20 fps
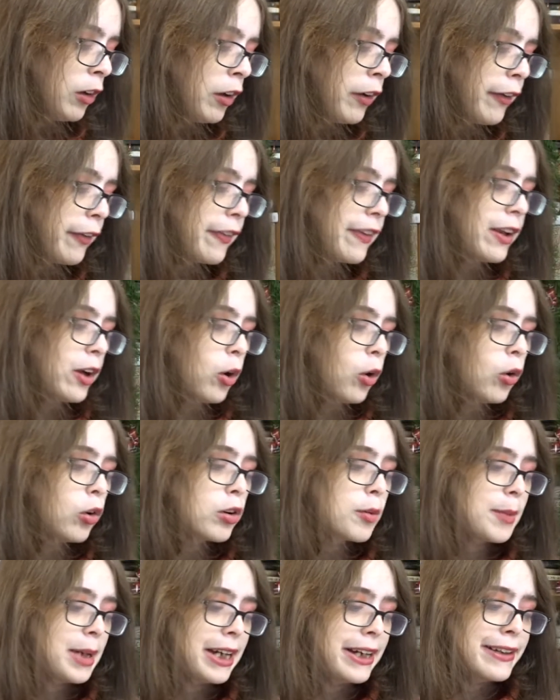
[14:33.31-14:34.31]
The old
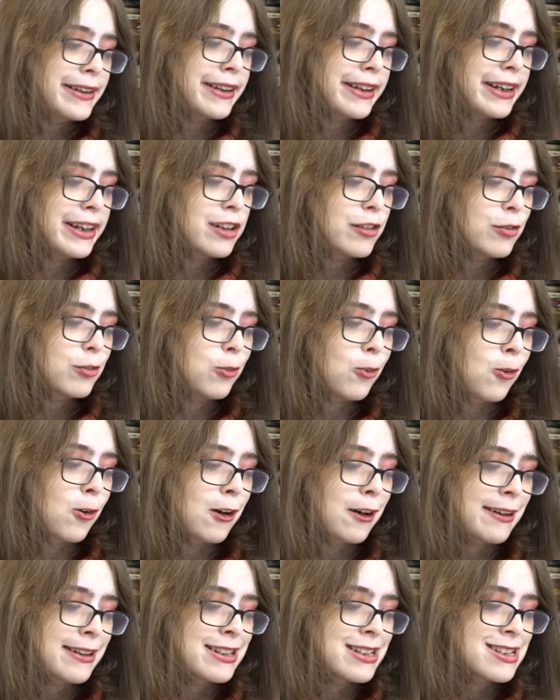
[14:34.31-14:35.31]
man leaned forward
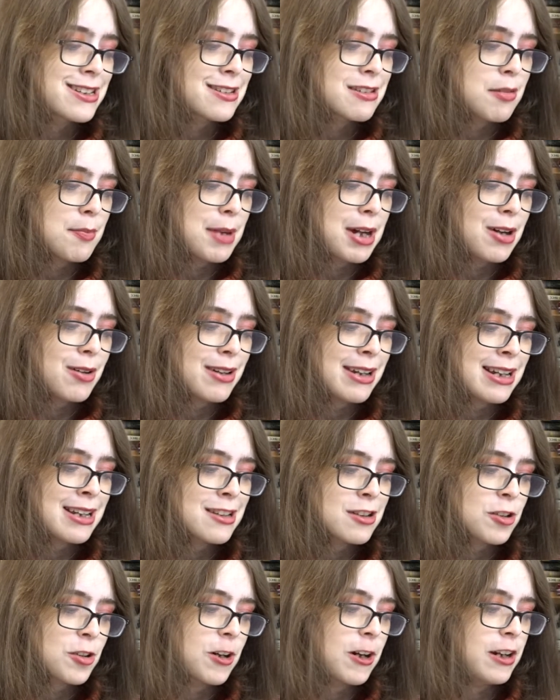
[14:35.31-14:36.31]
and smiled at his
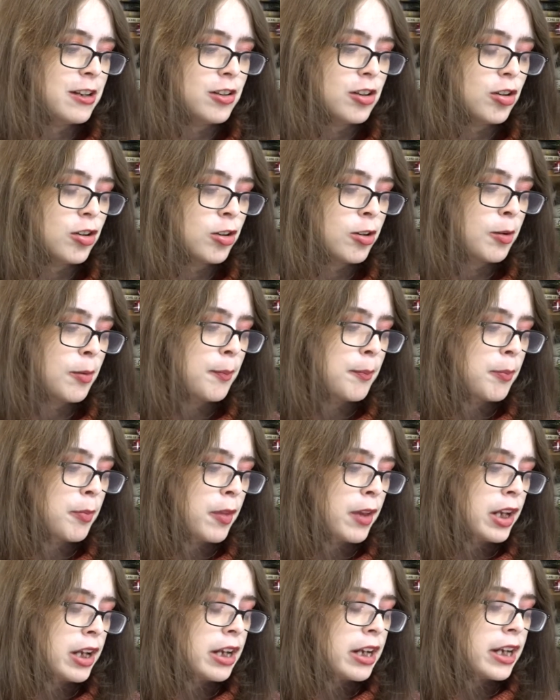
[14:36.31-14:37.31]
granddaughter.
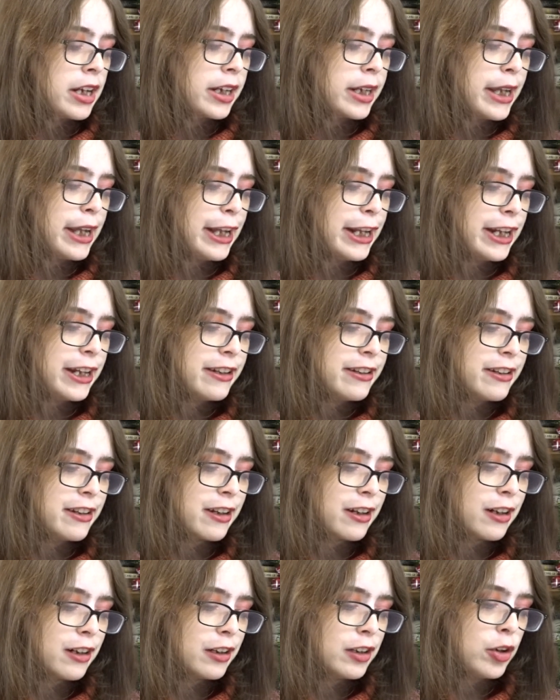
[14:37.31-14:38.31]
"Katie, dear,
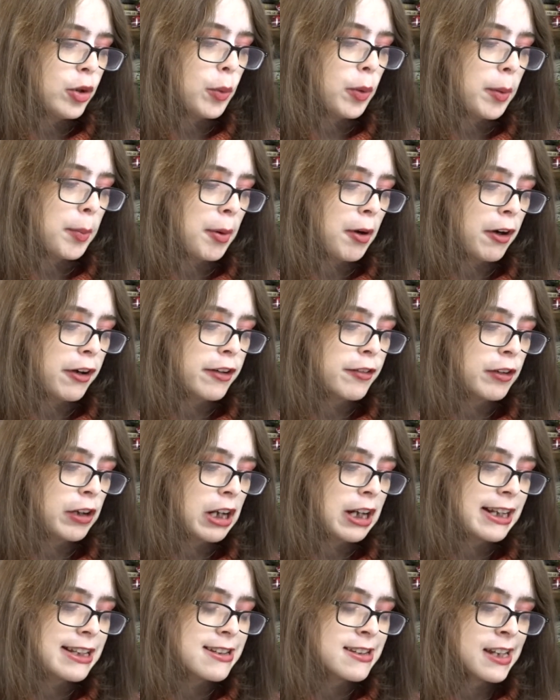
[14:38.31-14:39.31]
you were part of
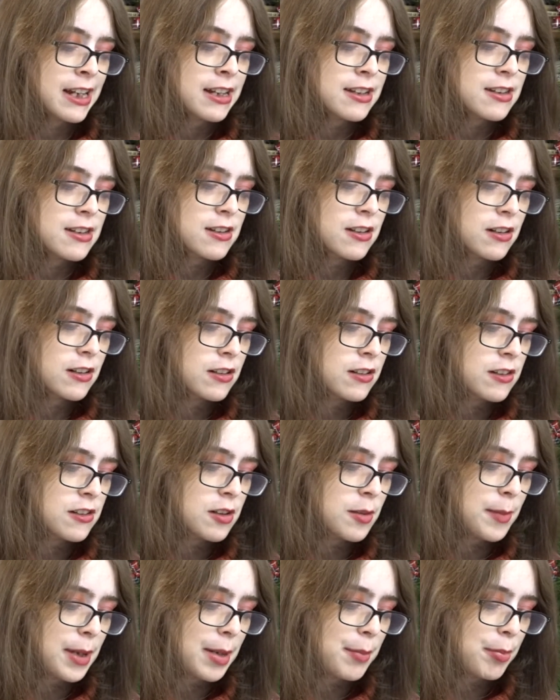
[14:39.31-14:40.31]
God's answers to
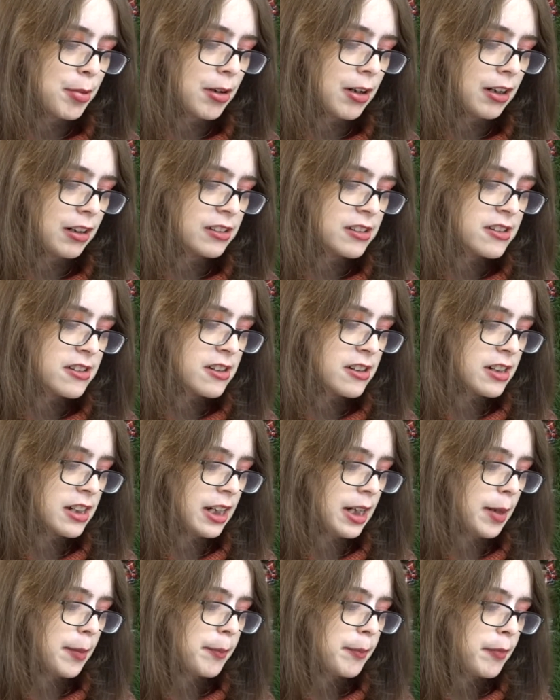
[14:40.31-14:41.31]
my prayers today.
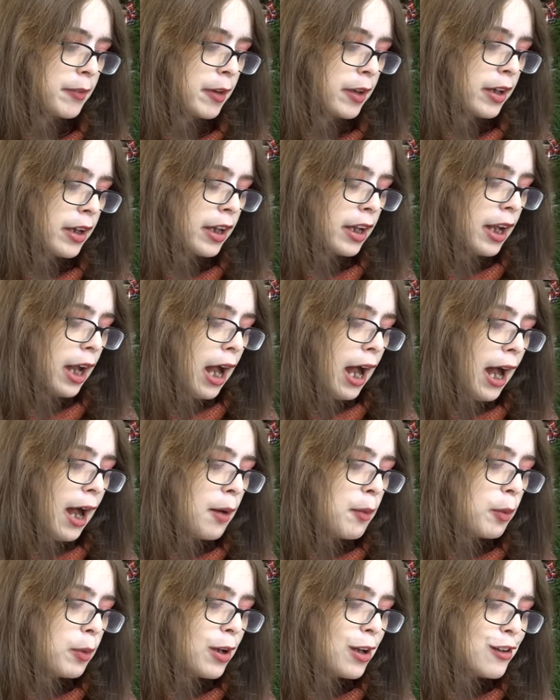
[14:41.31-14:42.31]
I
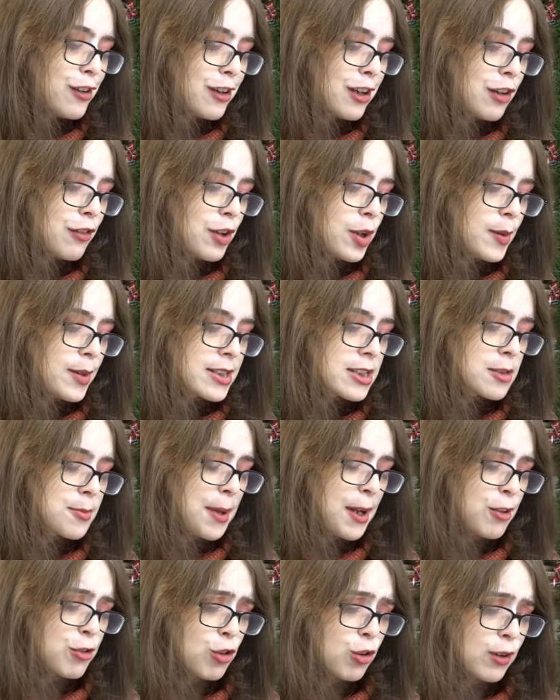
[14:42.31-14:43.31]
wanted to give you a
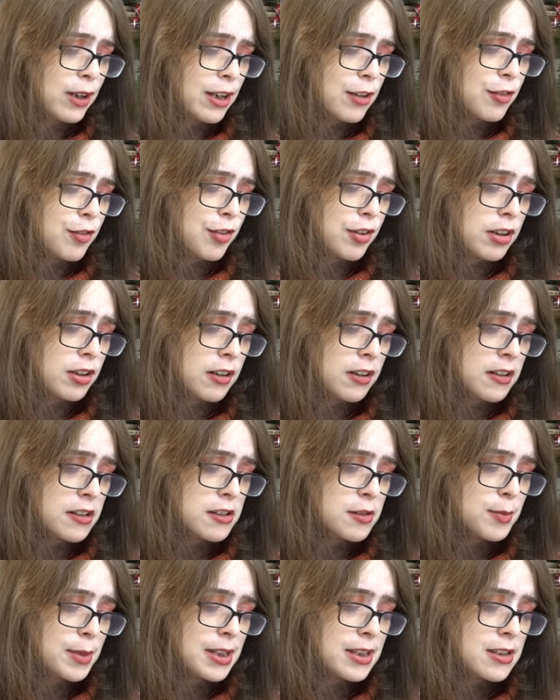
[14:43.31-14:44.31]
special gift for
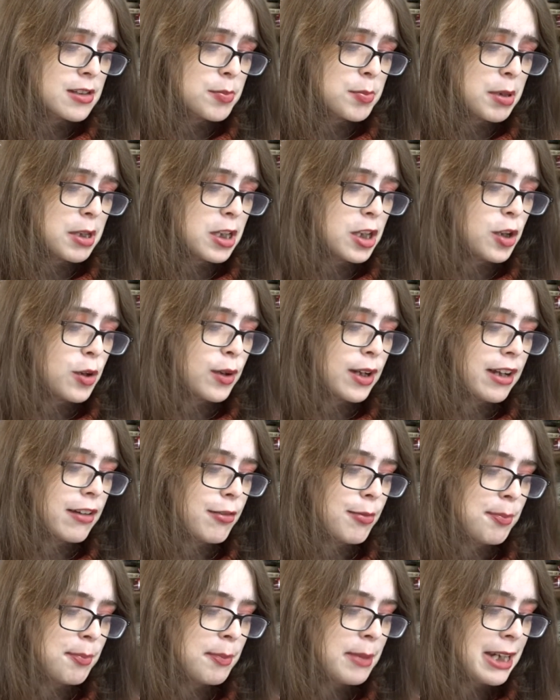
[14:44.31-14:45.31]
Christmas, but you gave
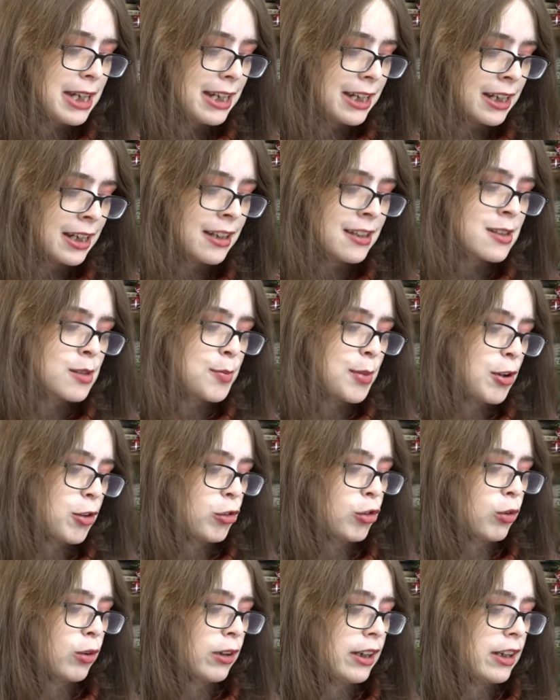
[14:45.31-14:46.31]
me a special
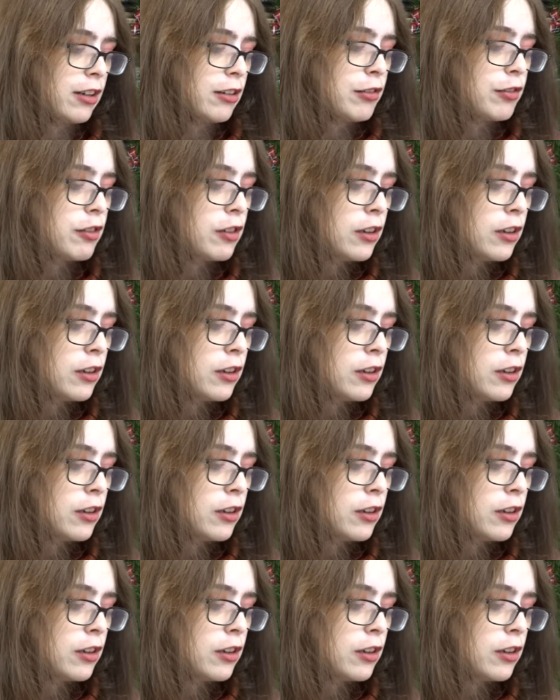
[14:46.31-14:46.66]
gift.